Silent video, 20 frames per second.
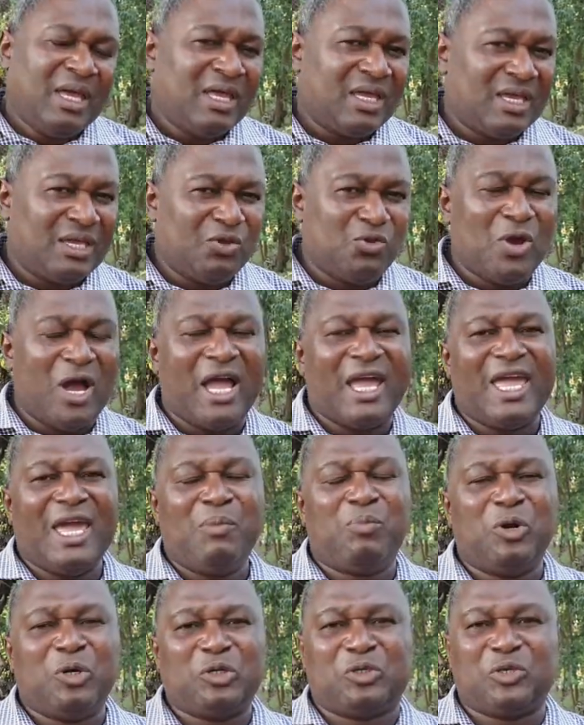You are
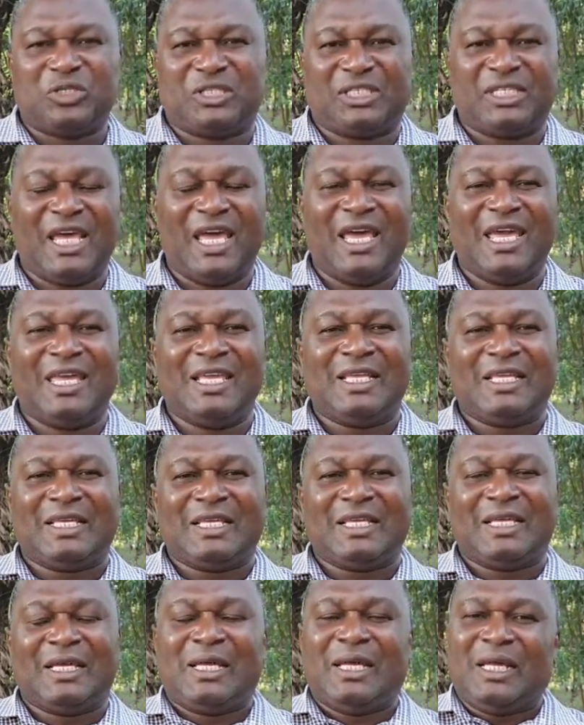able to say,
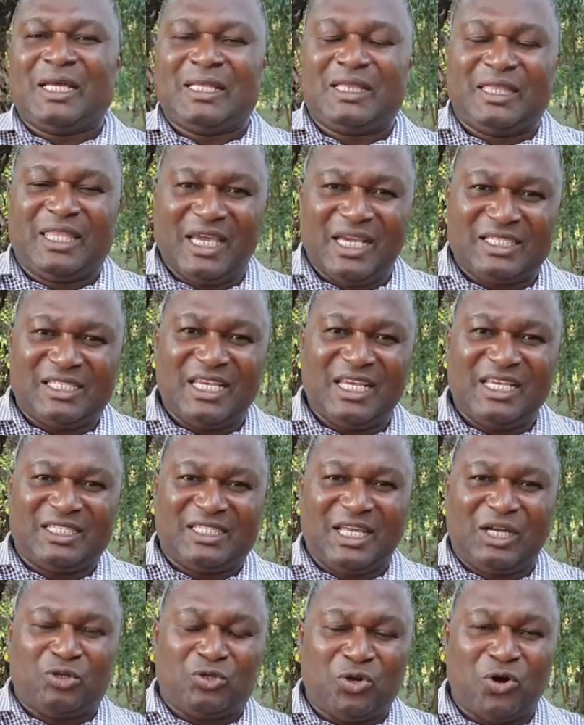this is
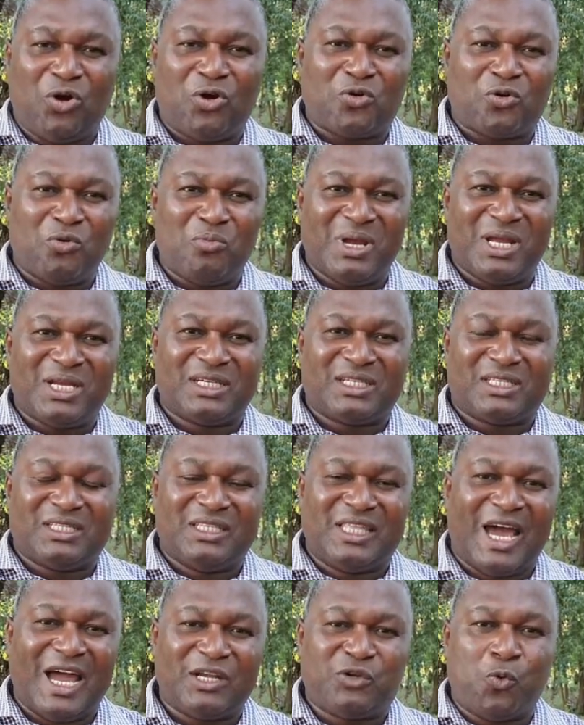the document
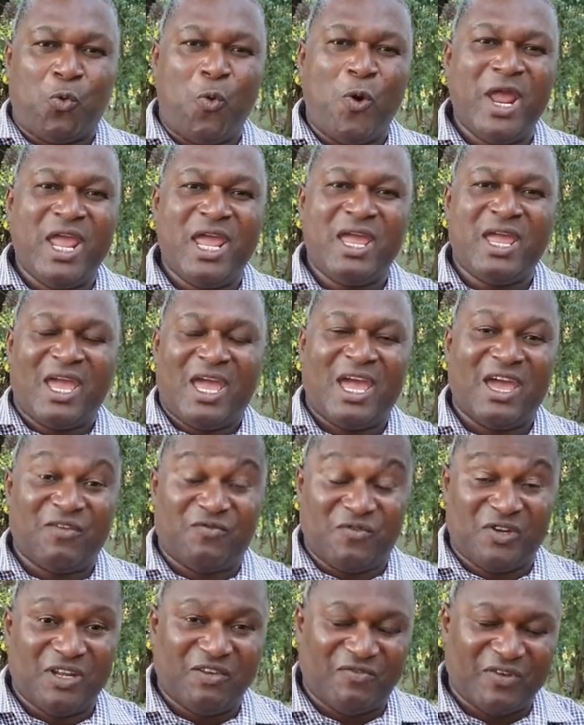that we
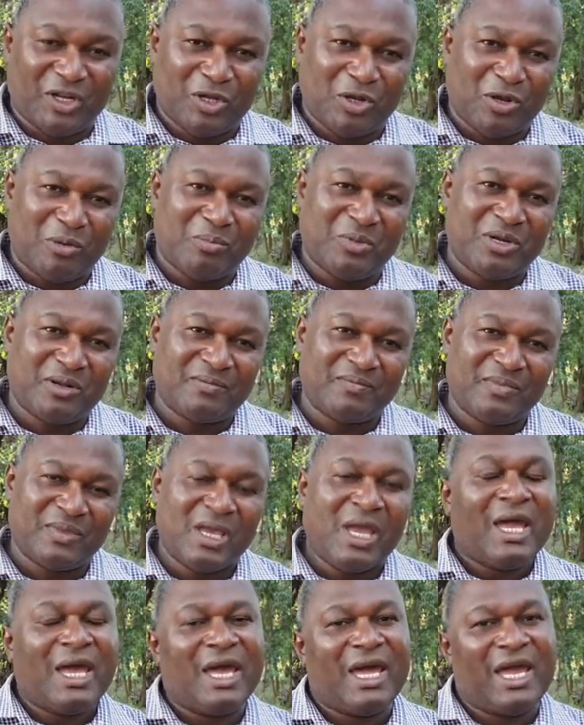have developed.
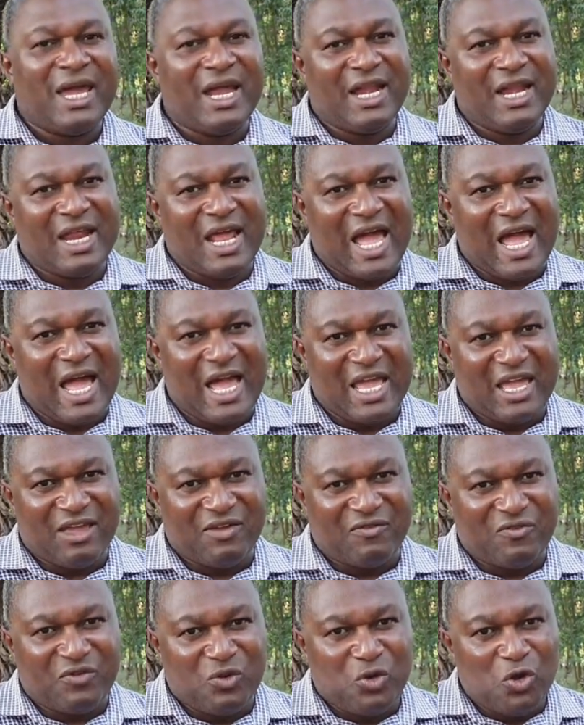And I
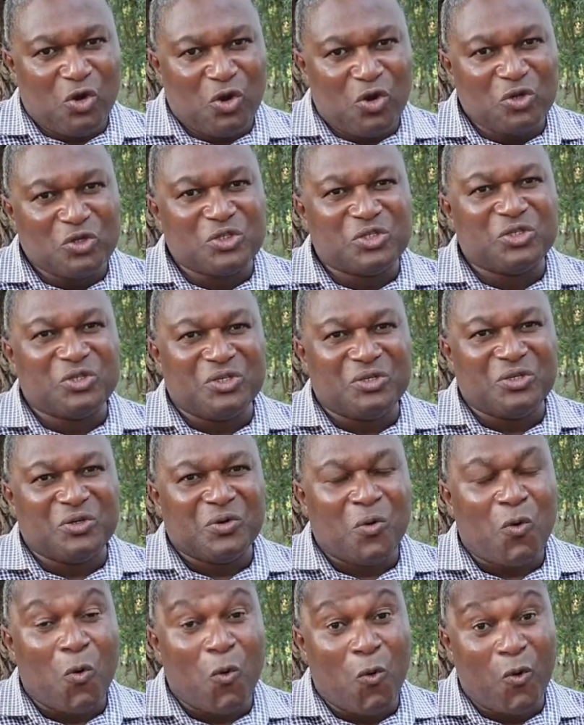have used
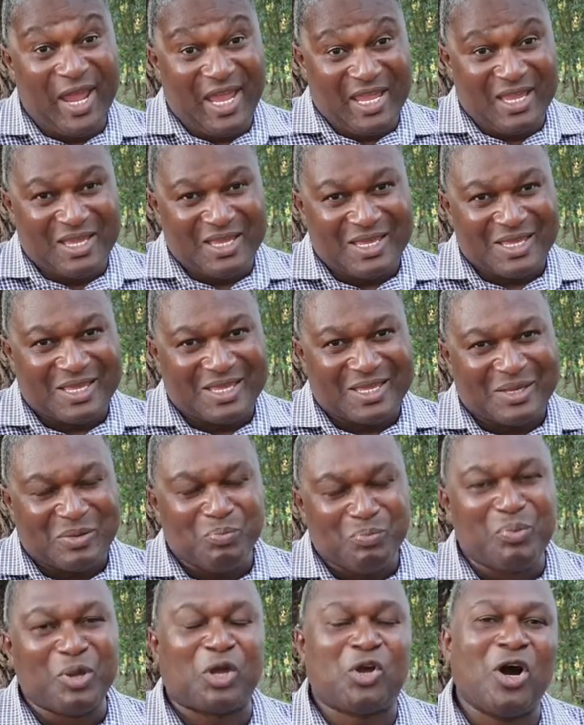we
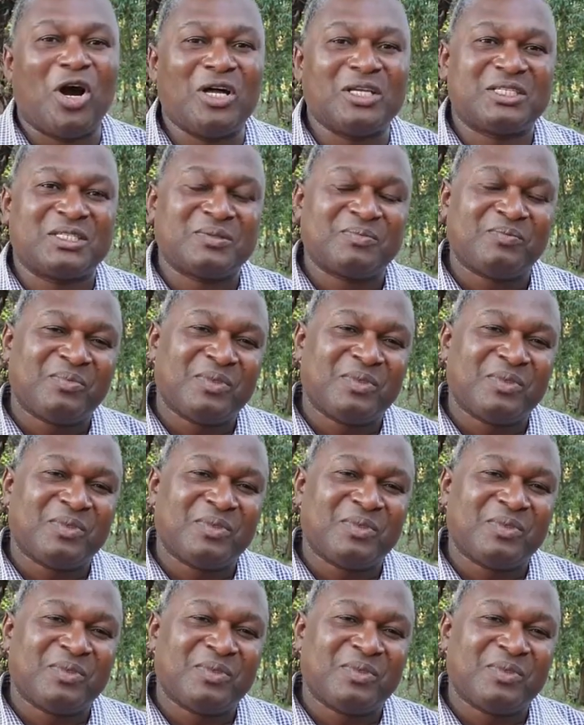because